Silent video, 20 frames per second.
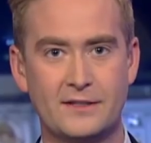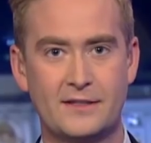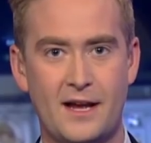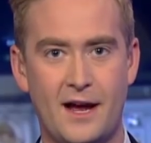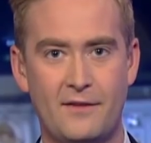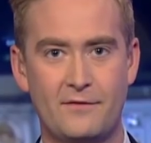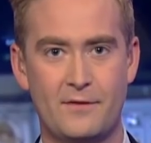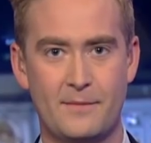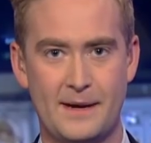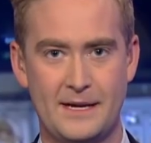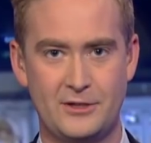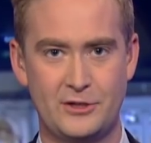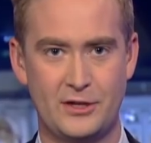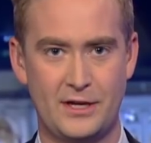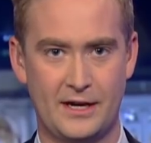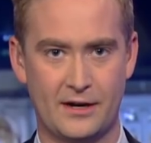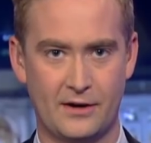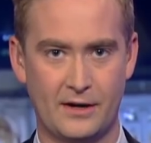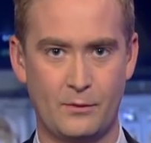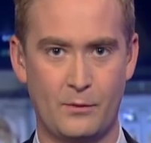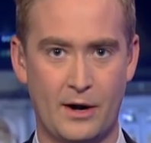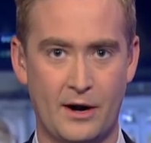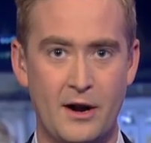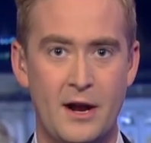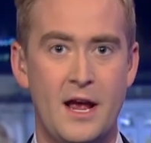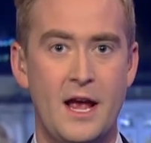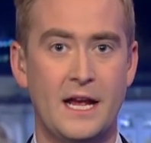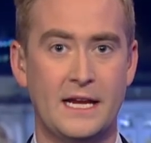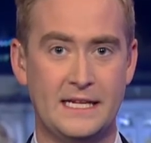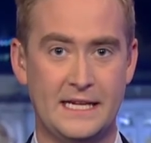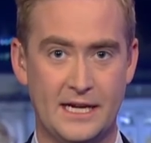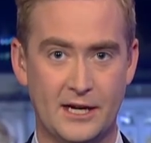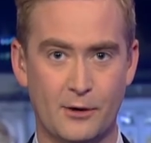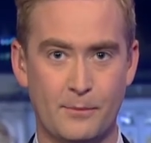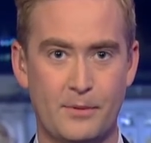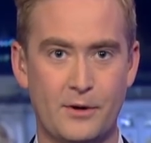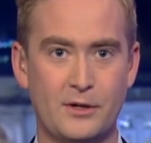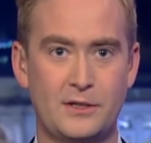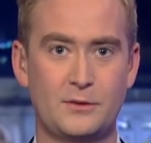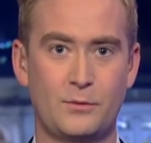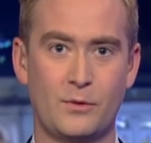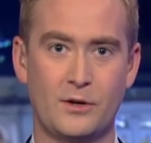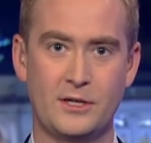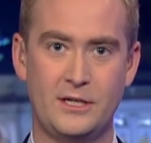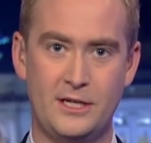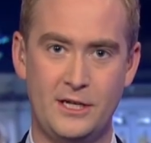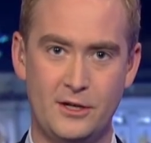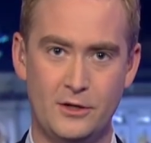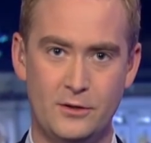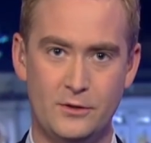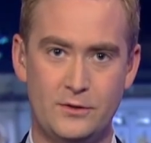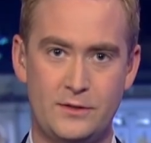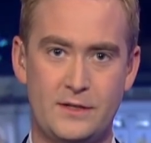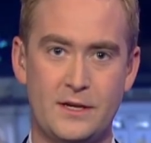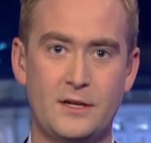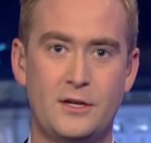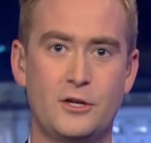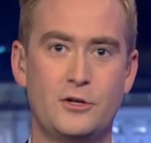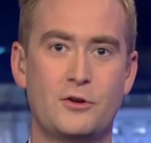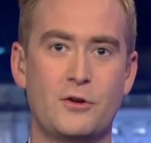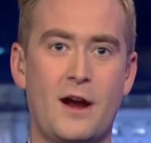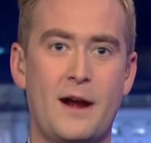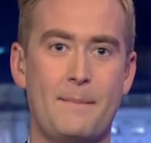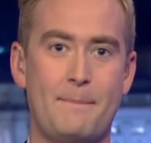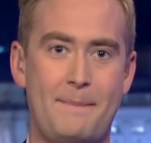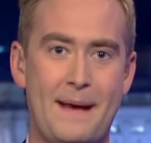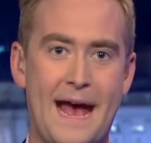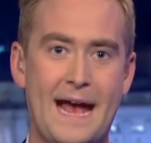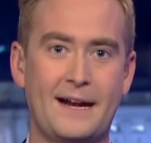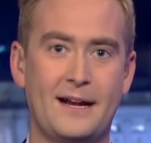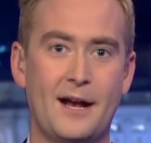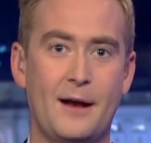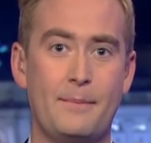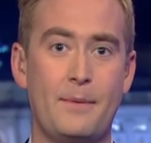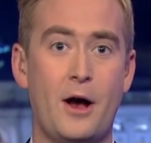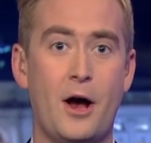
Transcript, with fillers: confirmation confirmation hearing where yearbooks were used to try to back up